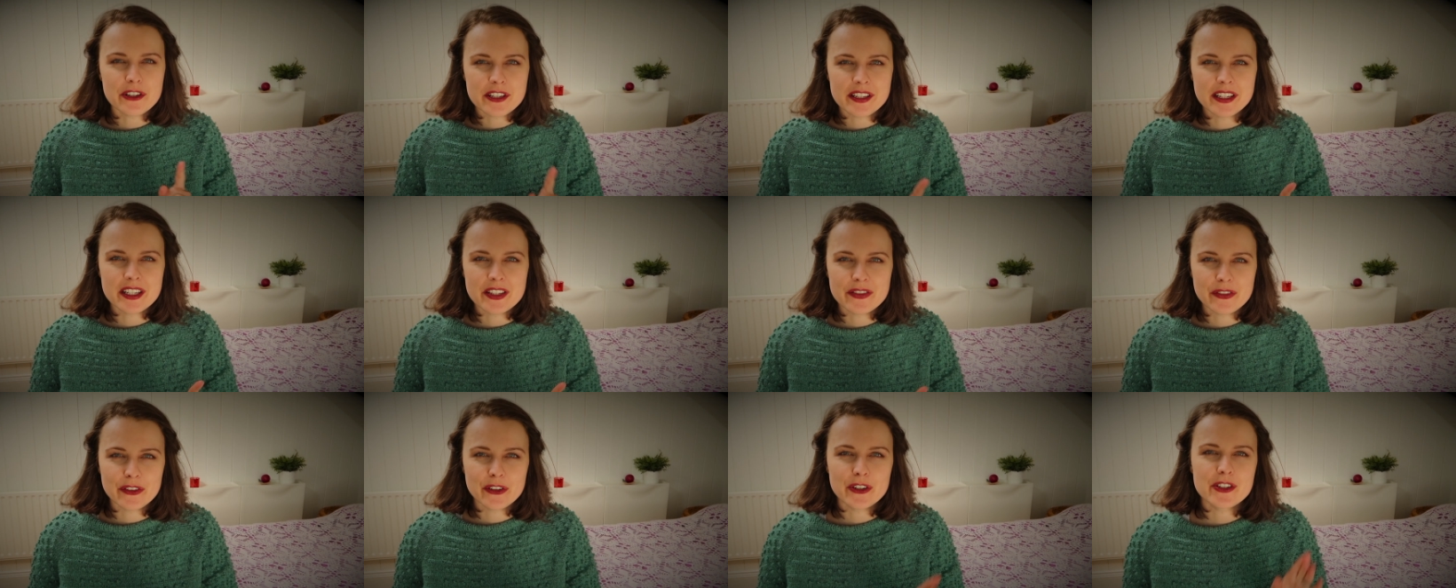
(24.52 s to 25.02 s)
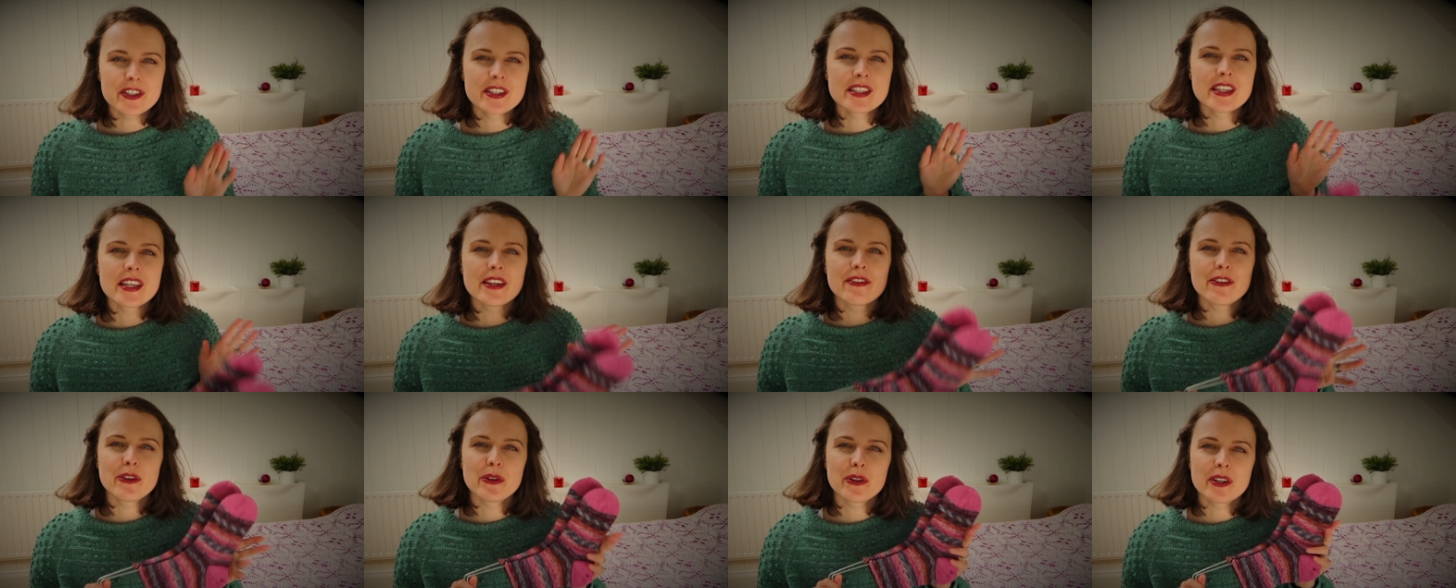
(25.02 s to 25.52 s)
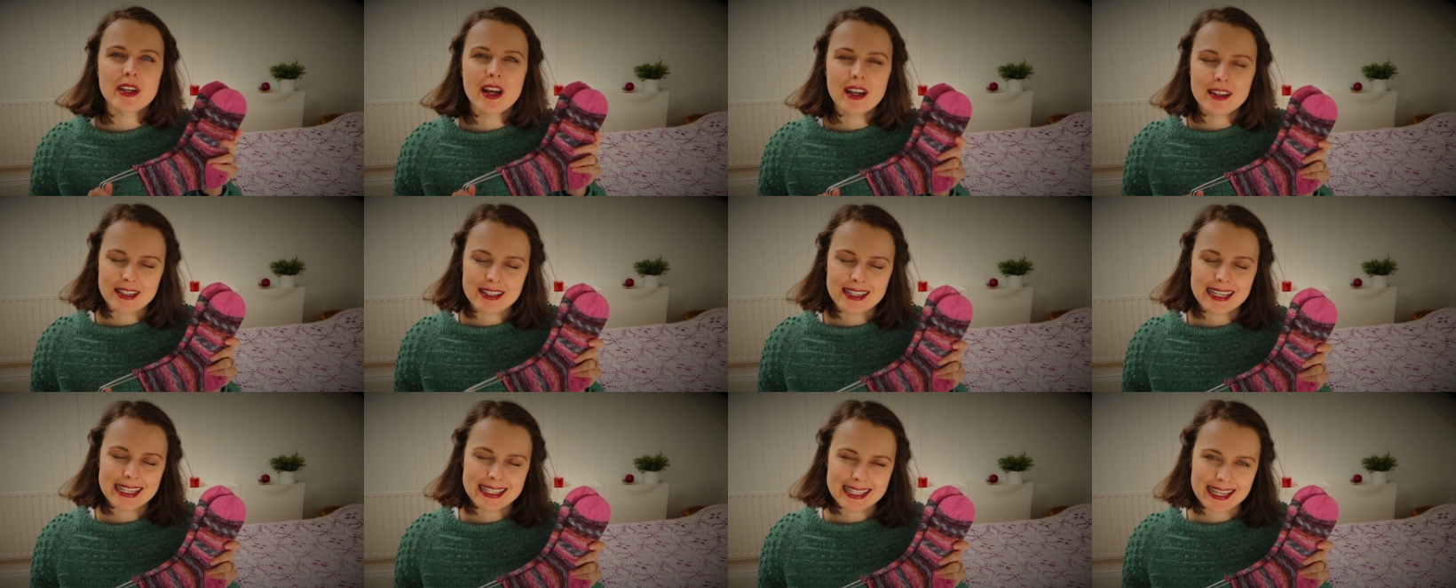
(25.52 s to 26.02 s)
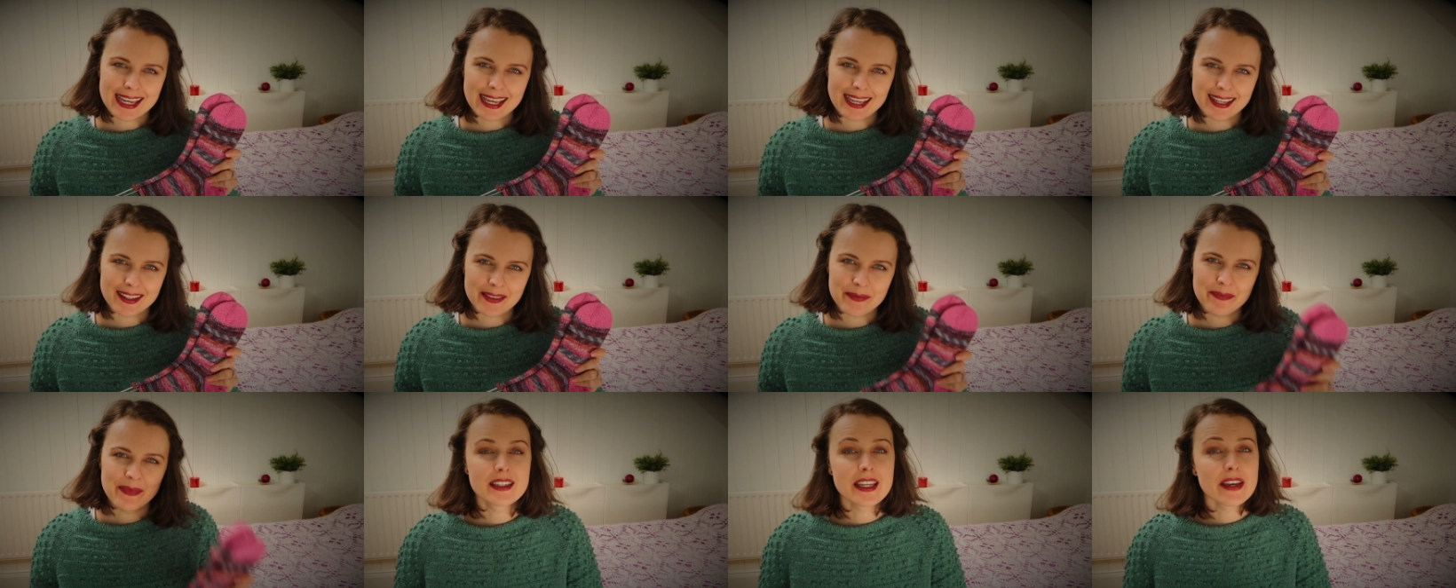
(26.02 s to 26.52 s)
things first, if you're not a
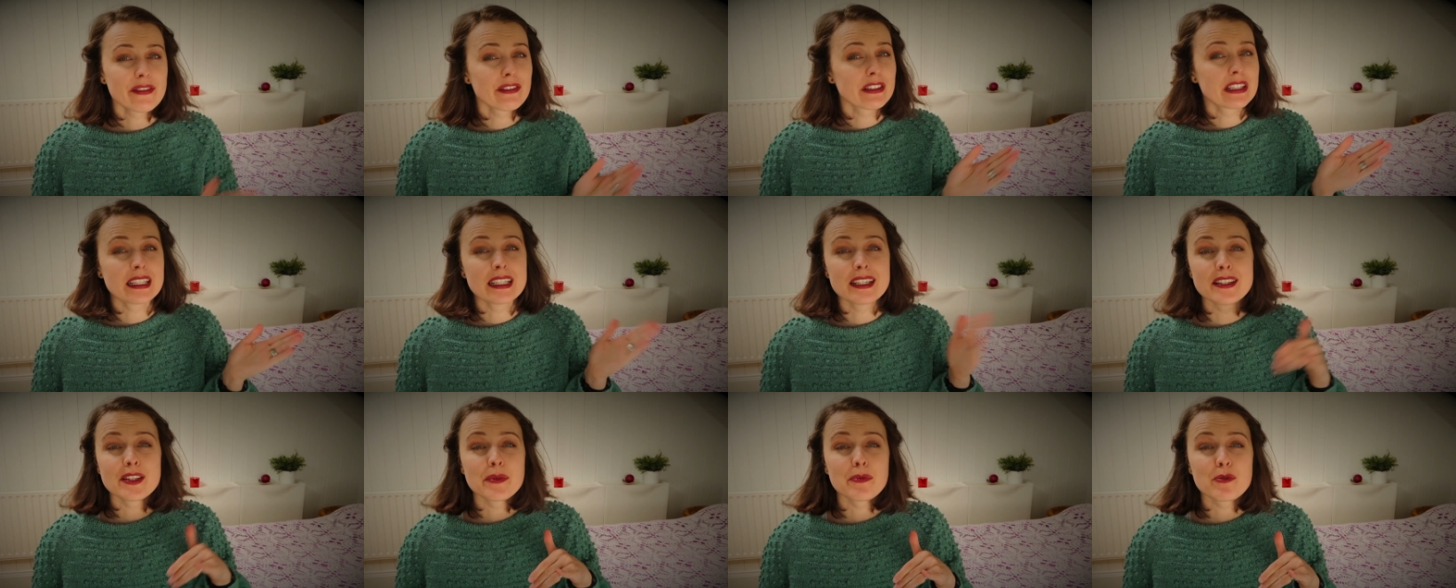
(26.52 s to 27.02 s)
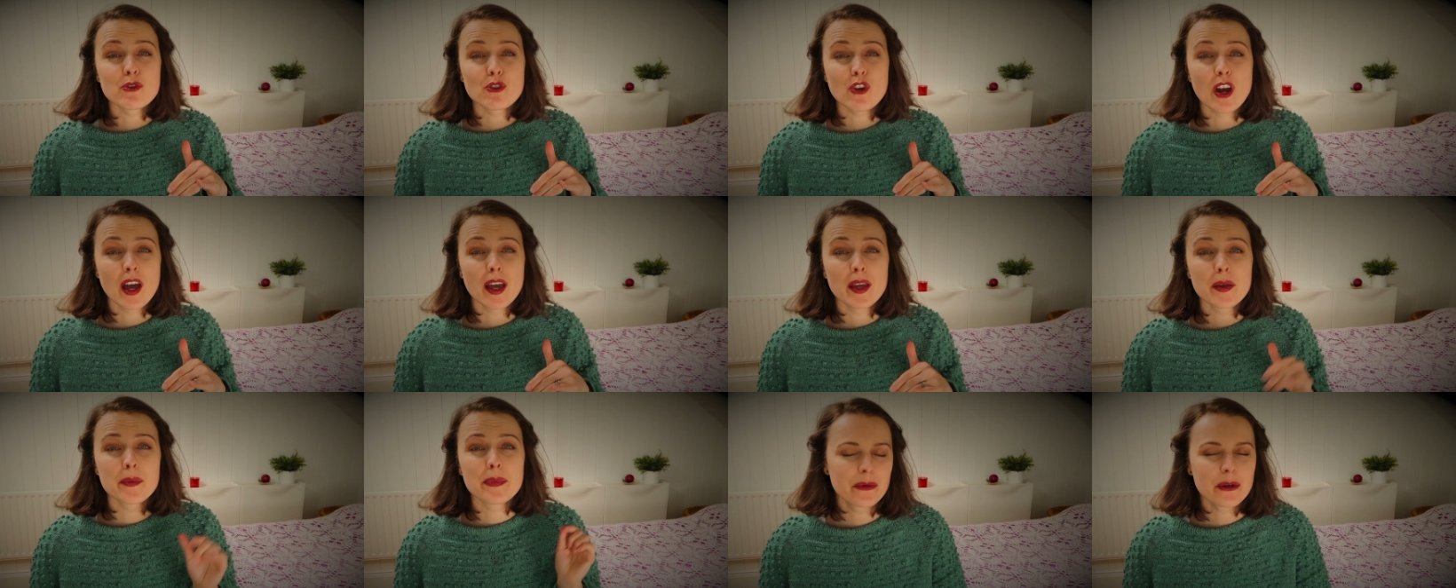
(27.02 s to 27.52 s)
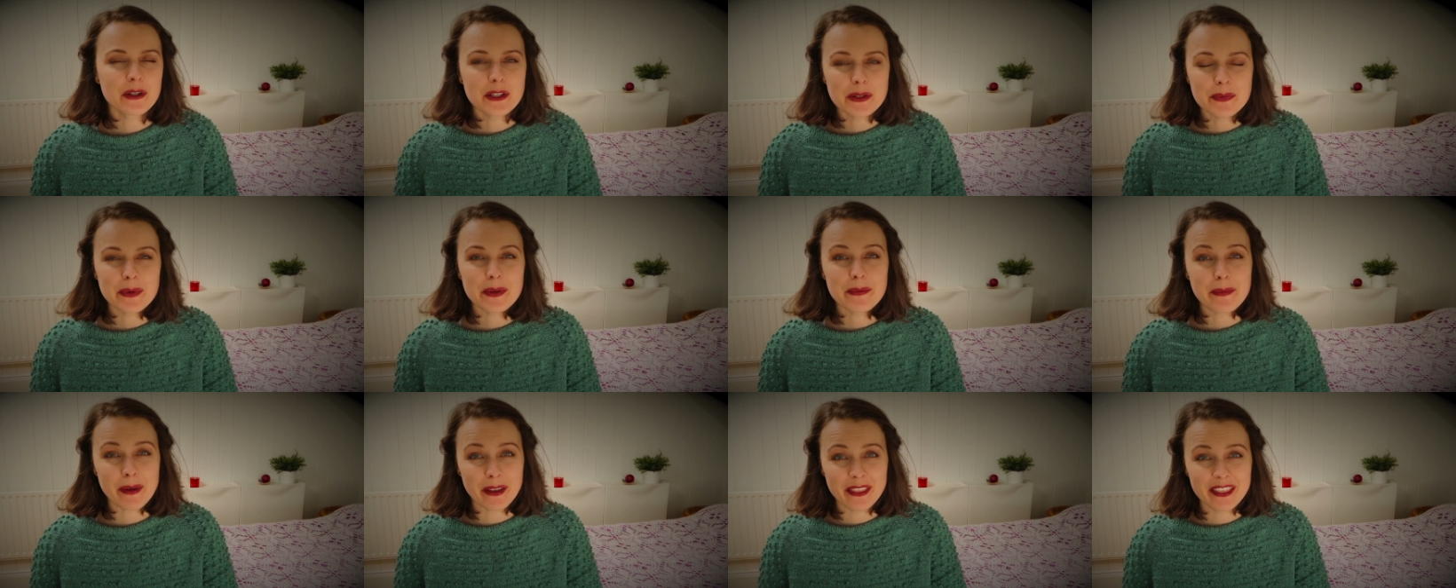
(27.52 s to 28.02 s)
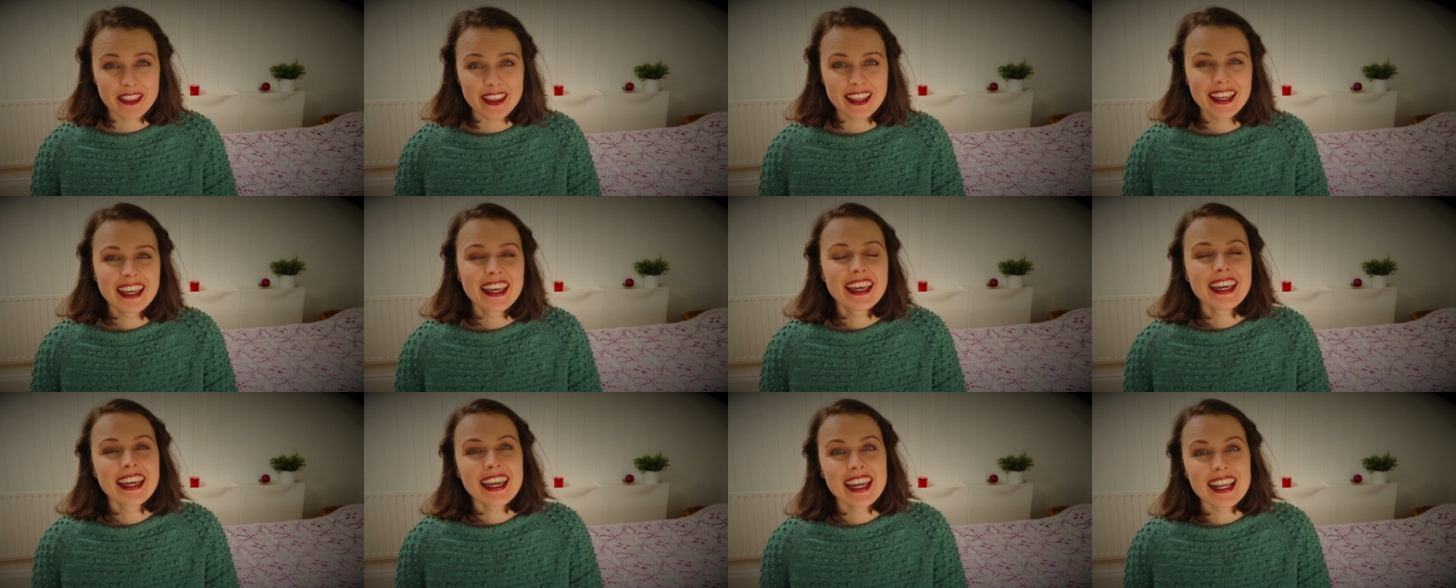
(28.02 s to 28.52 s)
knitter, definitely subscribe once per month
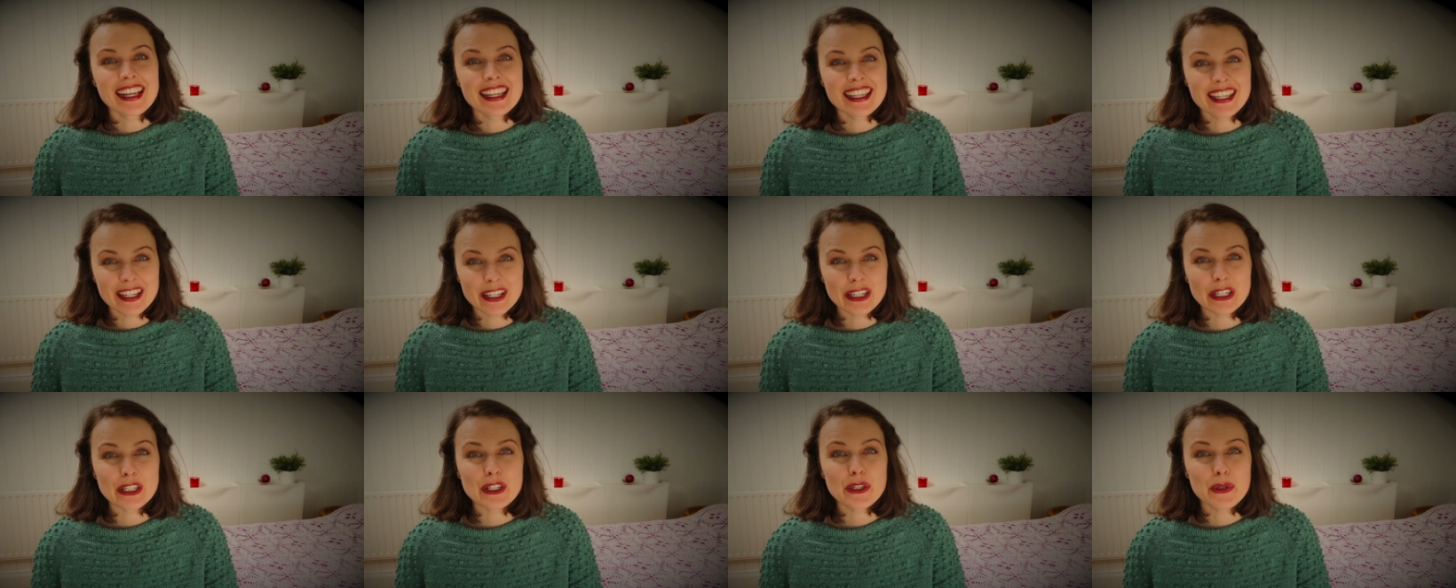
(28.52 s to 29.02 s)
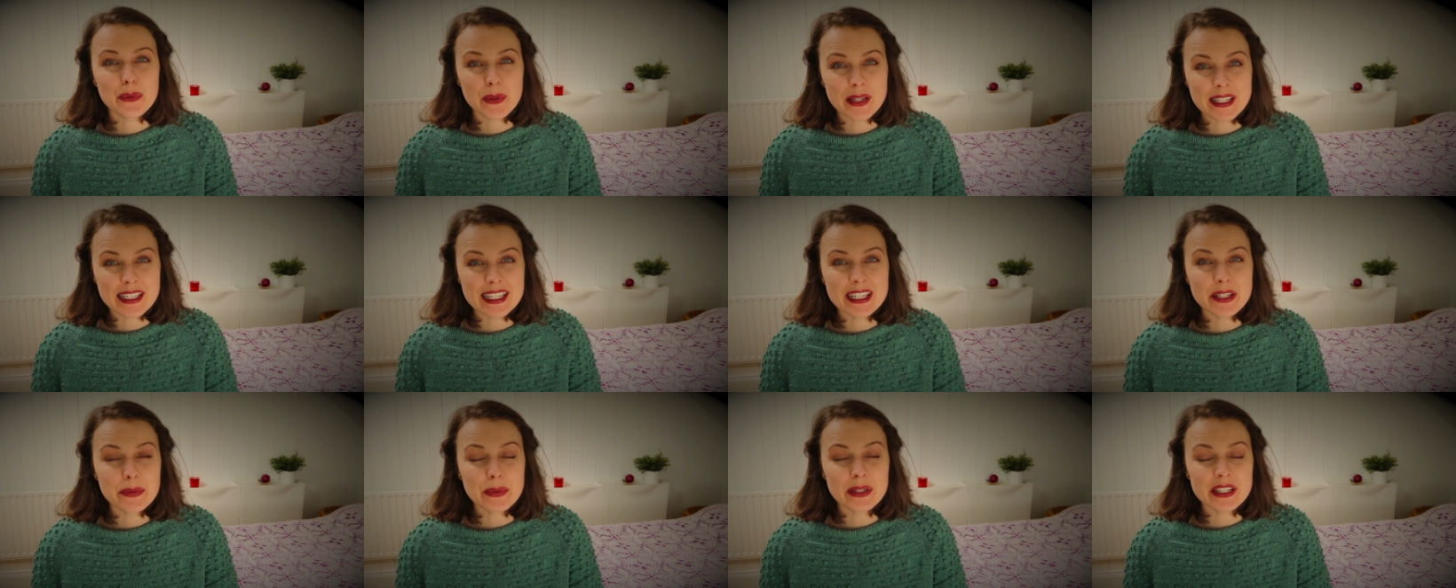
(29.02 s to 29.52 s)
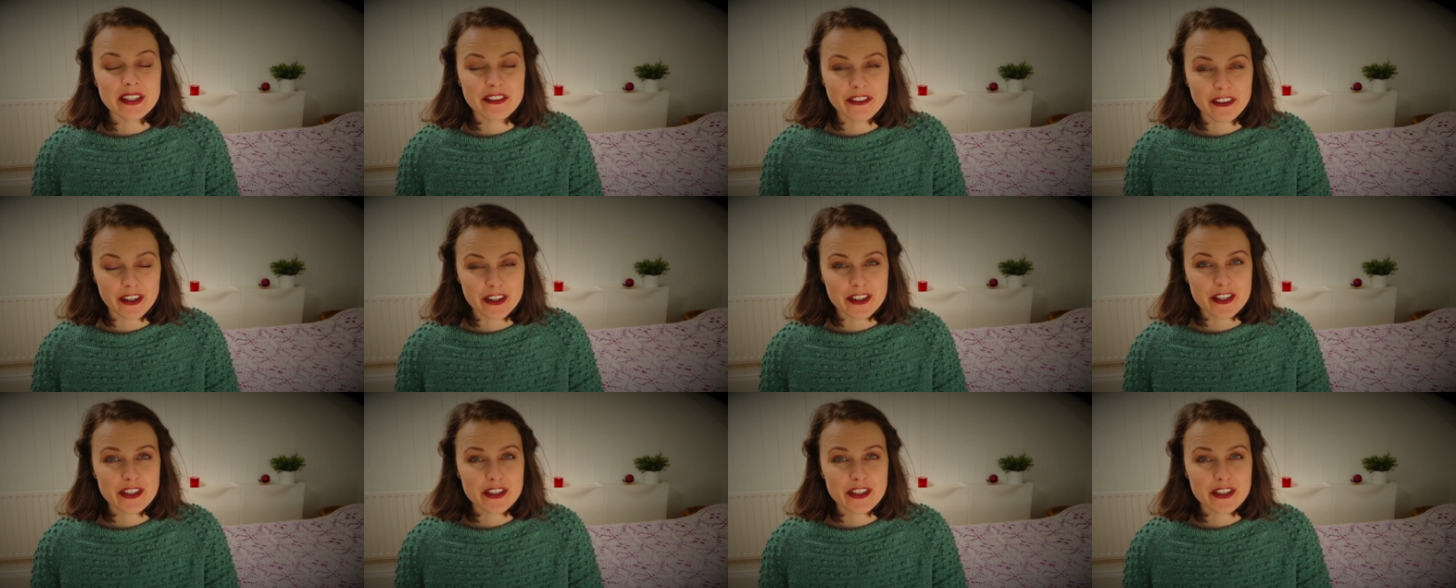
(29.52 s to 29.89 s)
in year 2021